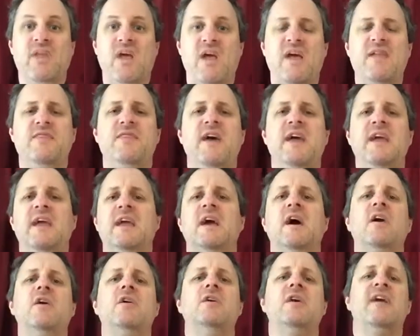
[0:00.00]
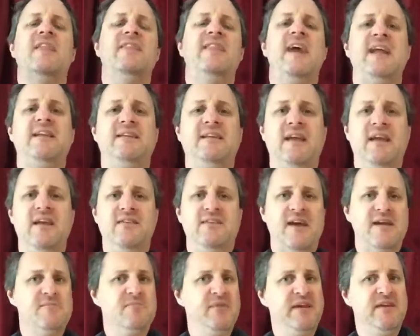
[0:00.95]
And there you go. That is
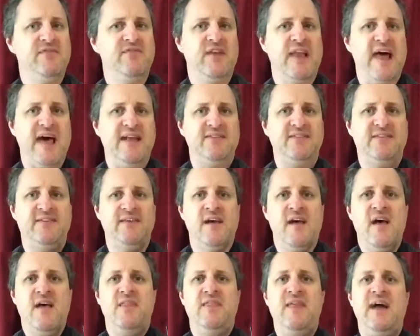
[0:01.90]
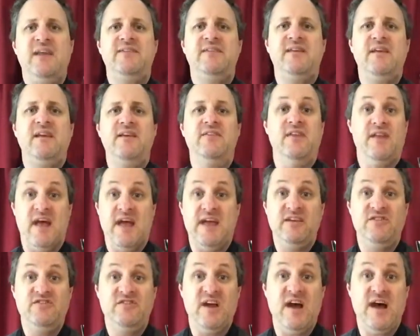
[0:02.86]
a B flat. That is an
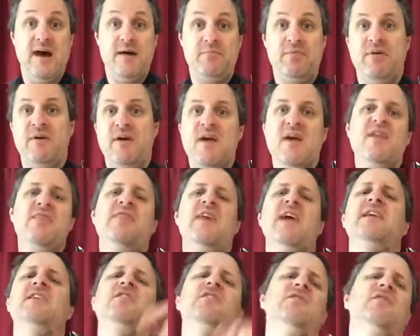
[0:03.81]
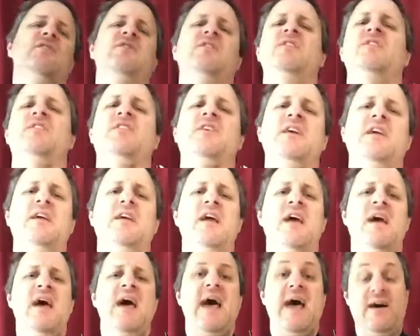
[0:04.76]
A sharp. Thank you for
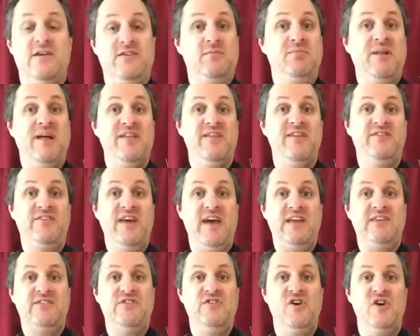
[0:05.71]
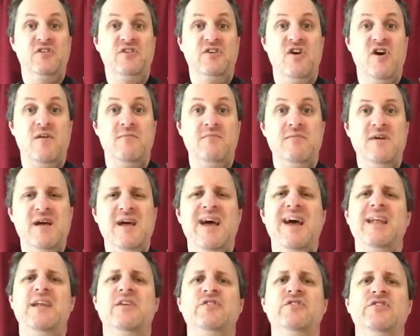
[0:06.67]
visiting howtoplaythesax.com,
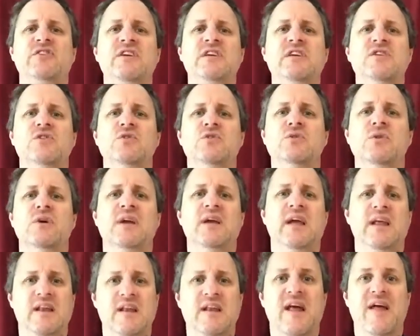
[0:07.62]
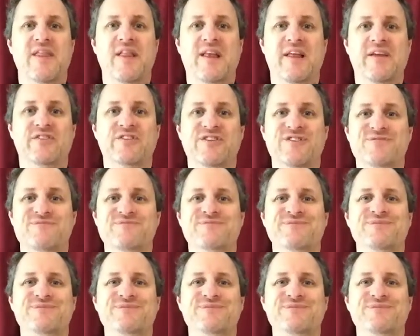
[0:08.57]
and I'll see you in another lesson.